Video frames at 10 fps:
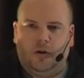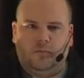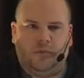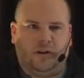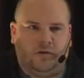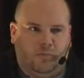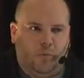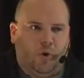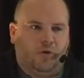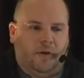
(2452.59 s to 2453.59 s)
be
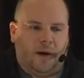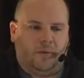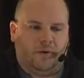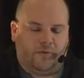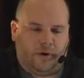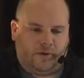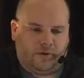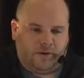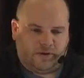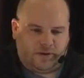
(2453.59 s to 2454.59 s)
more collaborative rather
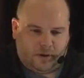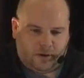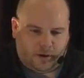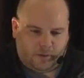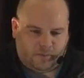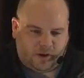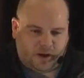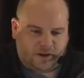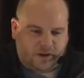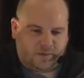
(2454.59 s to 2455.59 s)
than just the
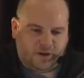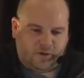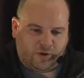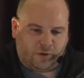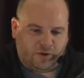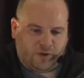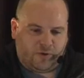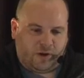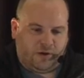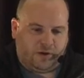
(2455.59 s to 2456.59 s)
guys at Celery are
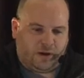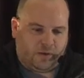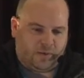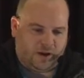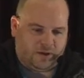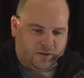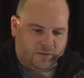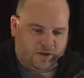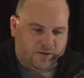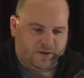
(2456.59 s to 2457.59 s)
generating the documentation
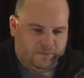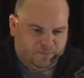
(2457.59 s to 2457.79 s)
themselves.